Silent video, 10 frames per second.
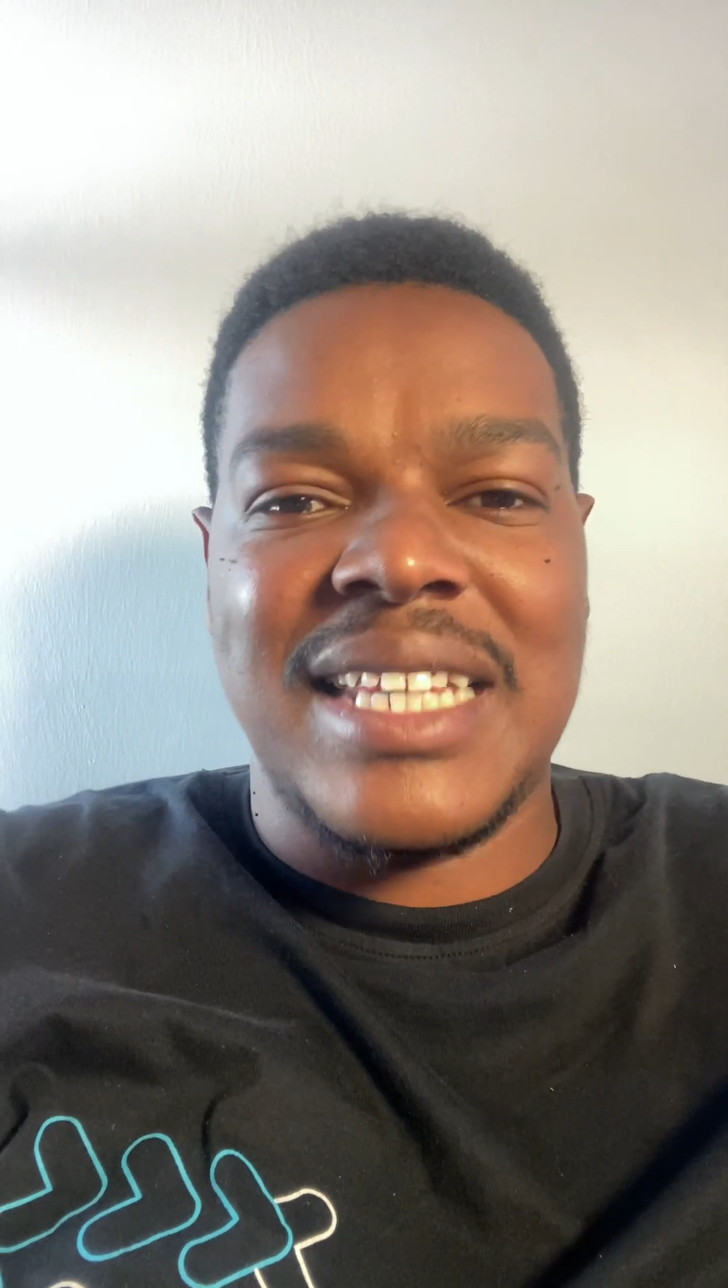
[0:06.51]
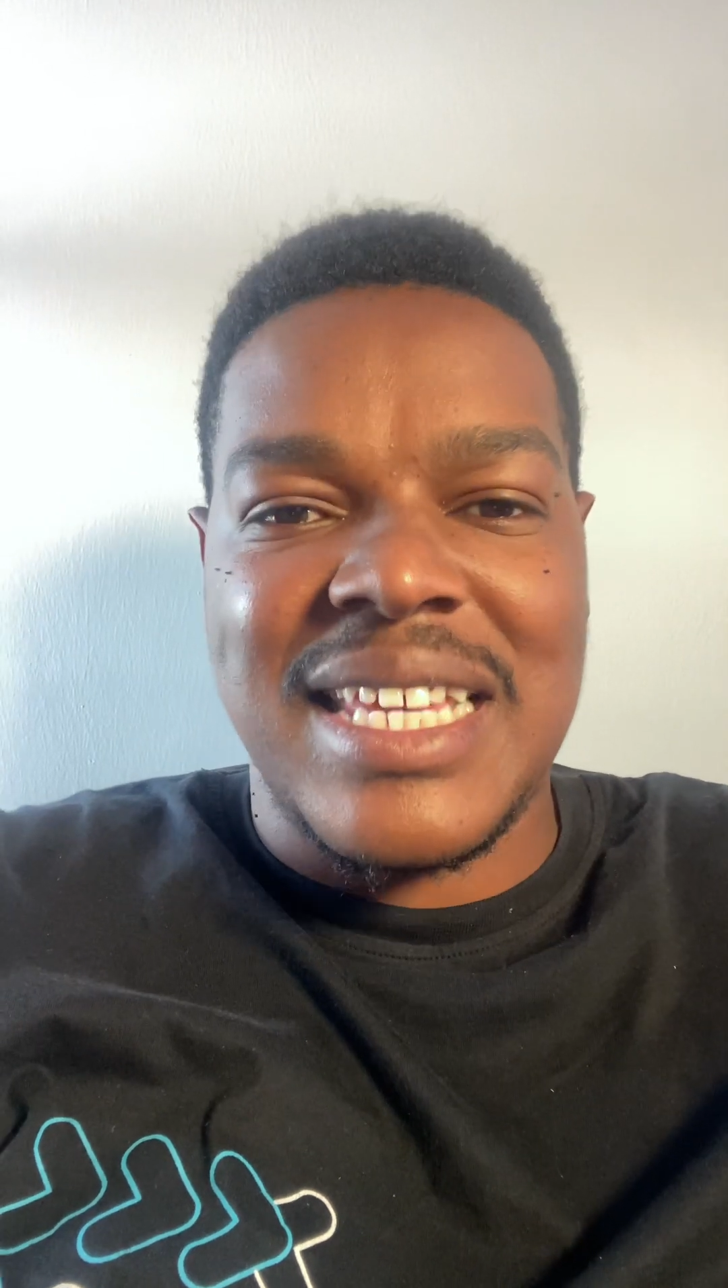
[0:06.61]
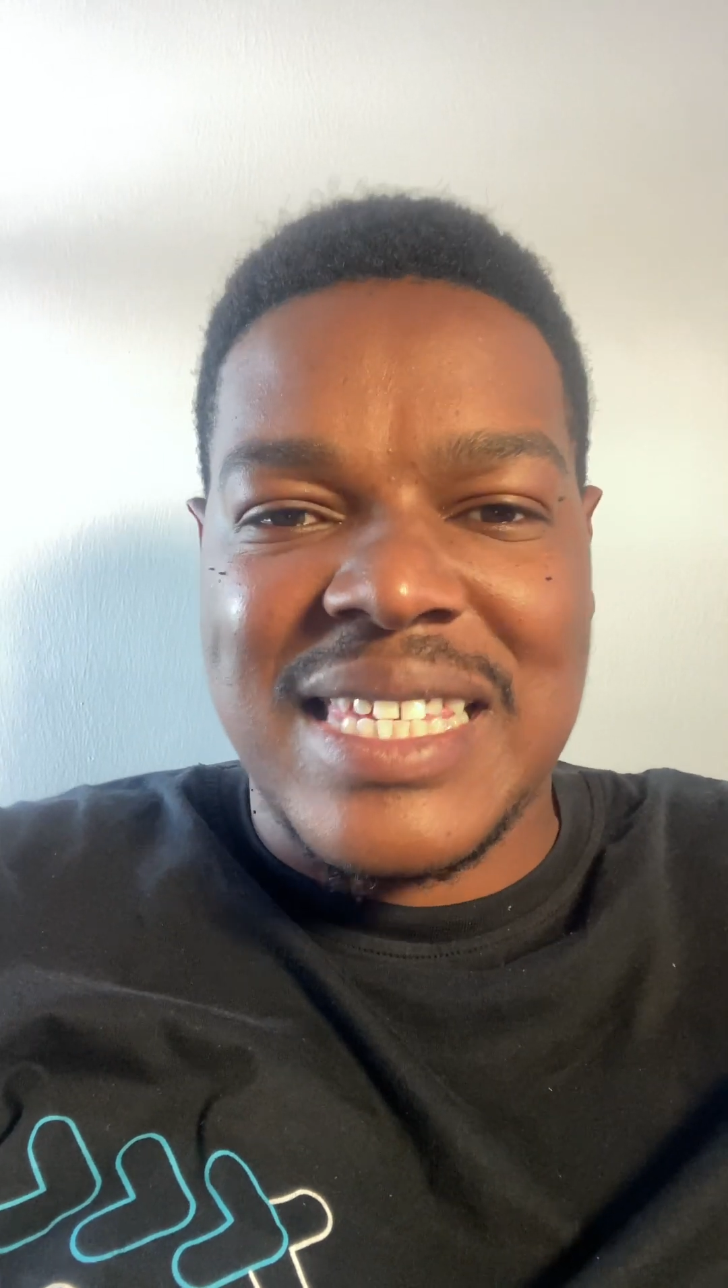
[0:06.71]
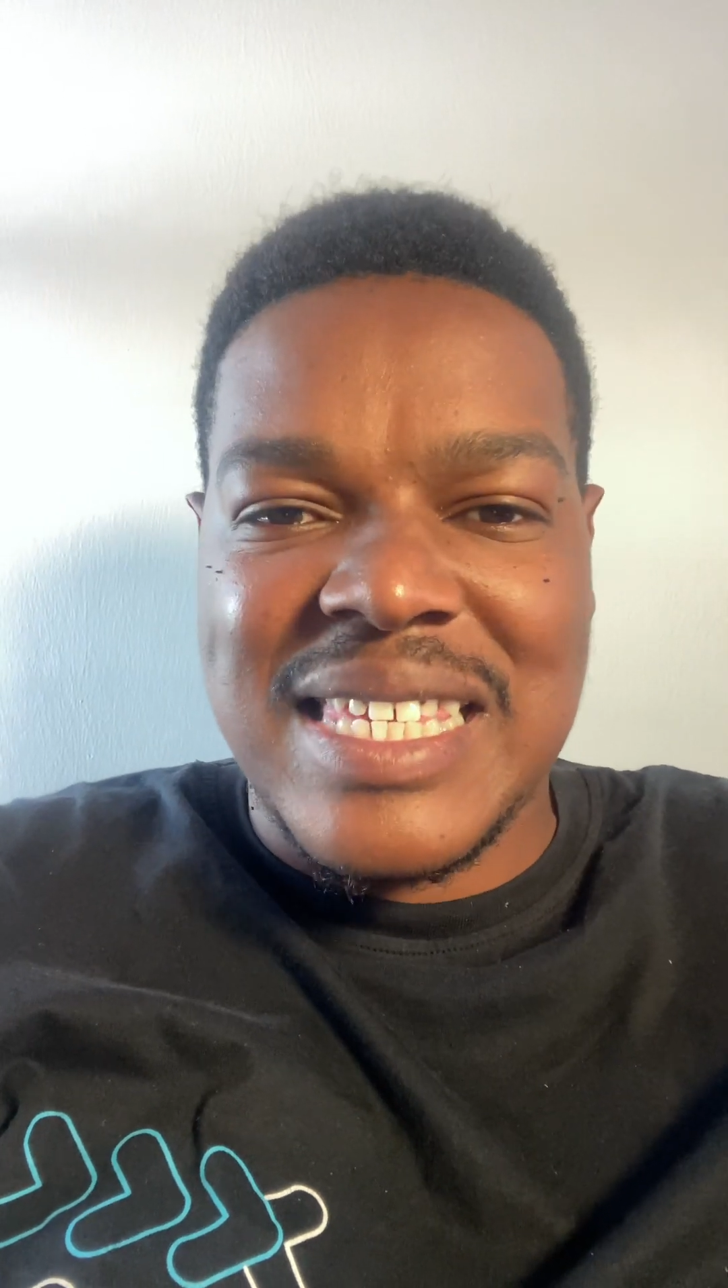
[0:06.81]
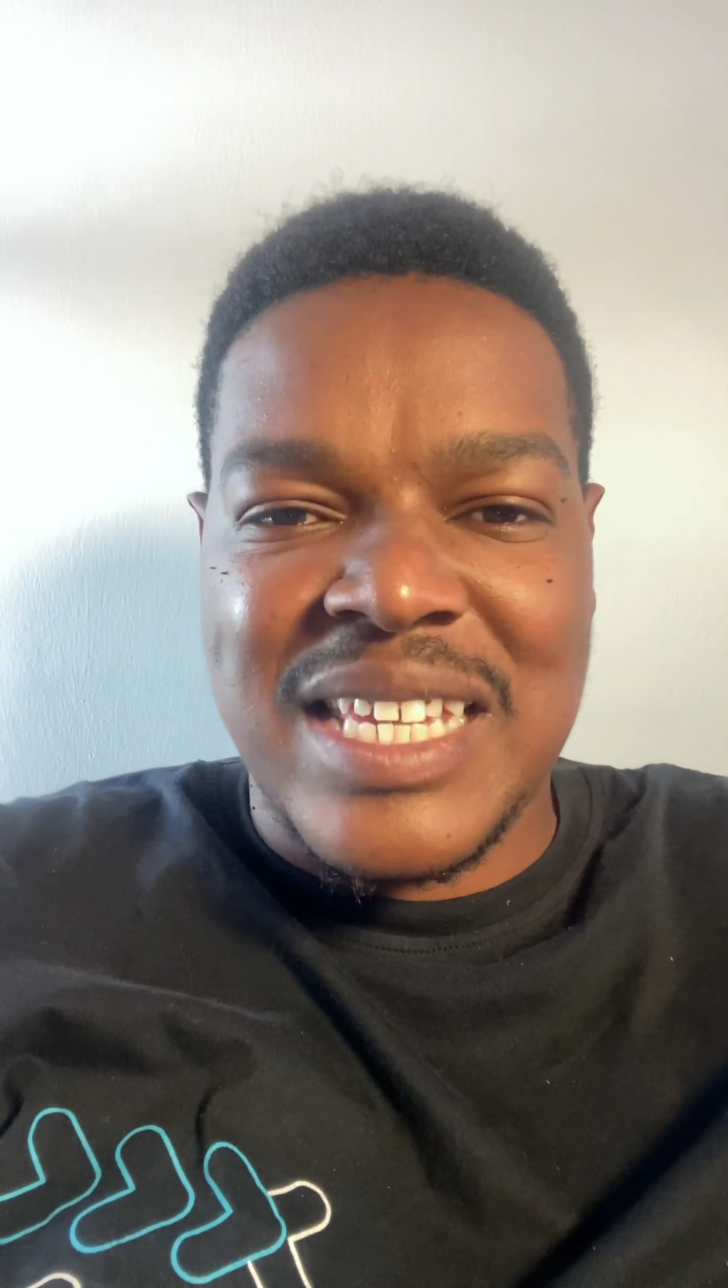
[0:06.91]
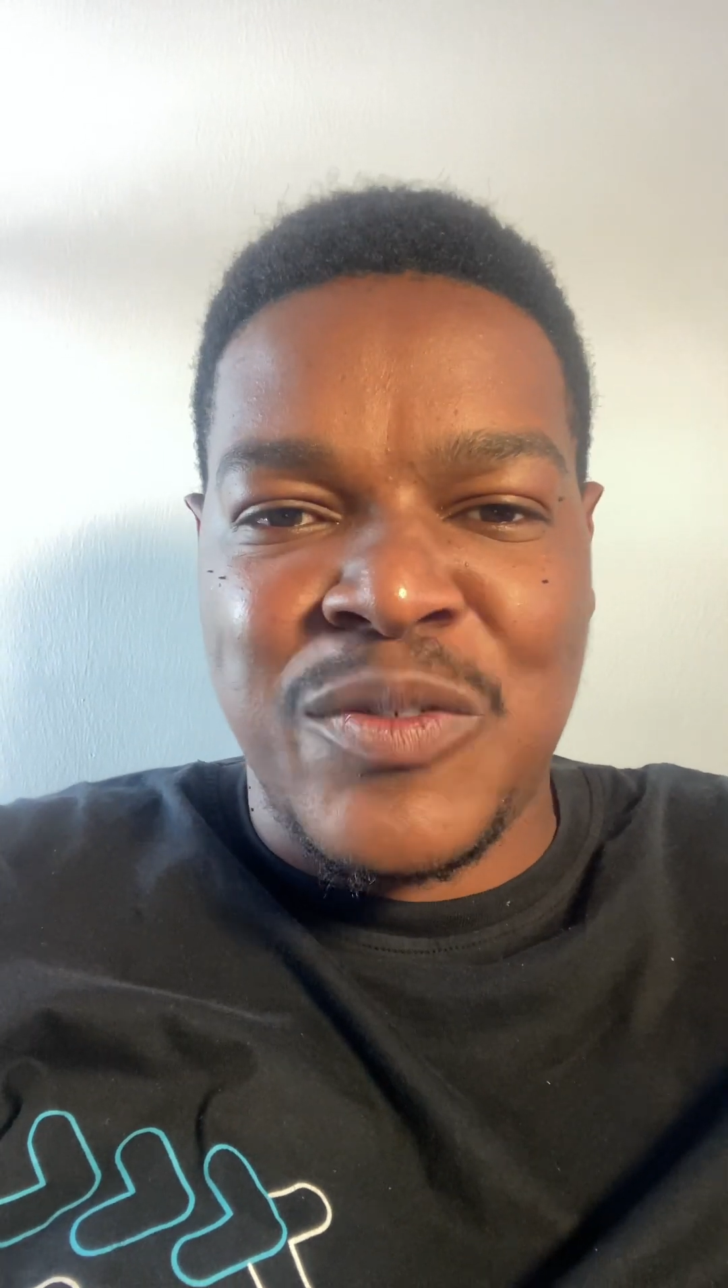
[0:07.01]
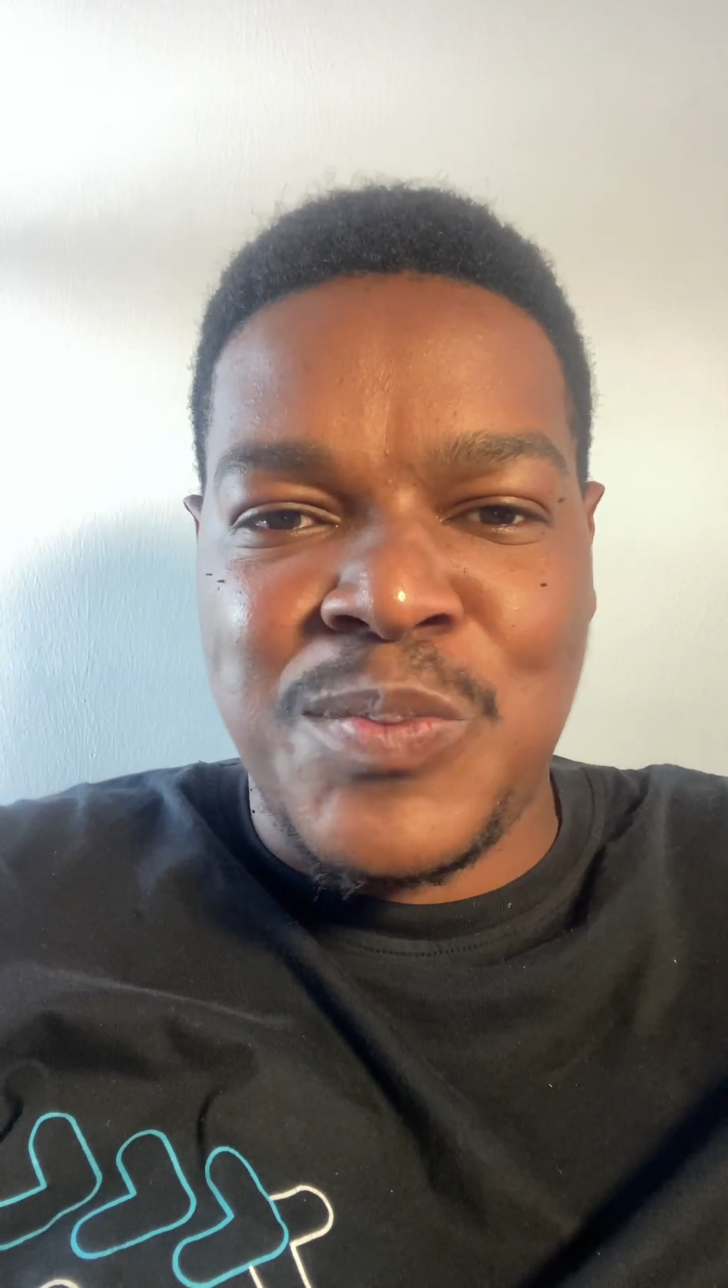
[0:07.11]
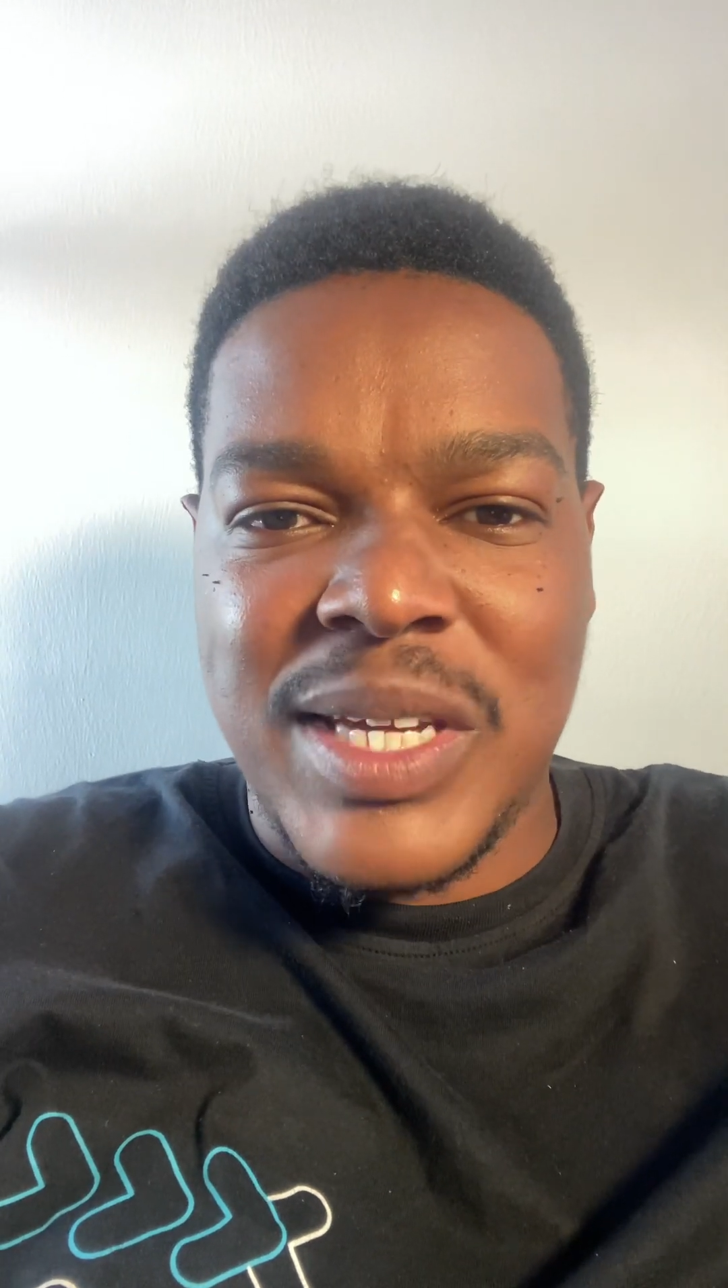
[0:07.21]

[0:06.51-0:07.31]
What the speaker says: lessons that I've